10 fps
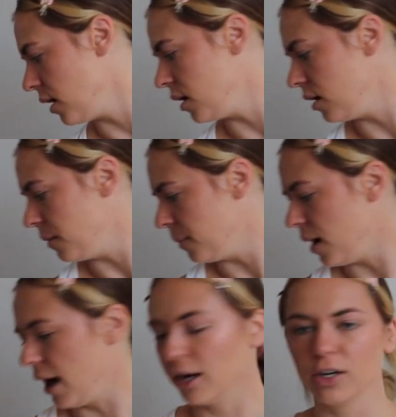Um,
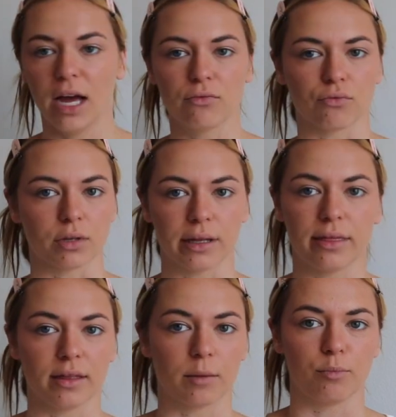I already have really
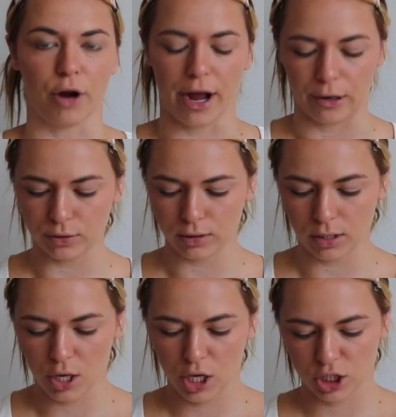thick brows,